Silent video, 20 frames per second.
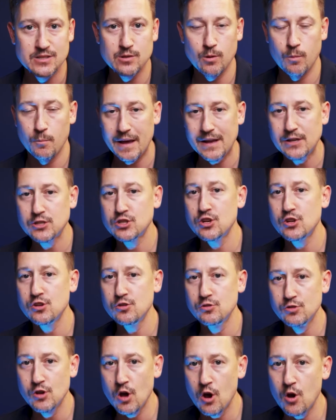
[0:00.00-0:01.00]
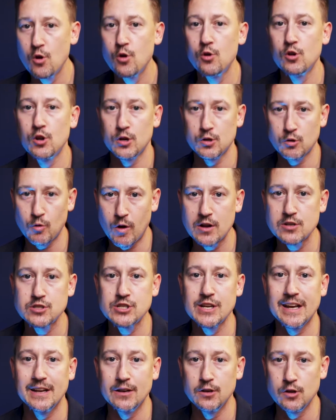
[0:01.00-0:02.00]
So make sure you know who you're
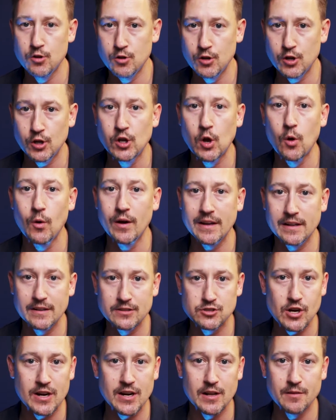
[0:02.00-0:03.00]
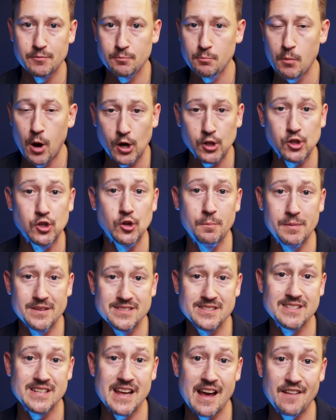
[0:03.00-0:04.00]
watching and who you're going and trying to model your
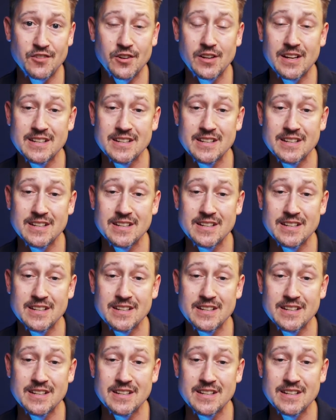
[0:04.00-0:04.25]
business after,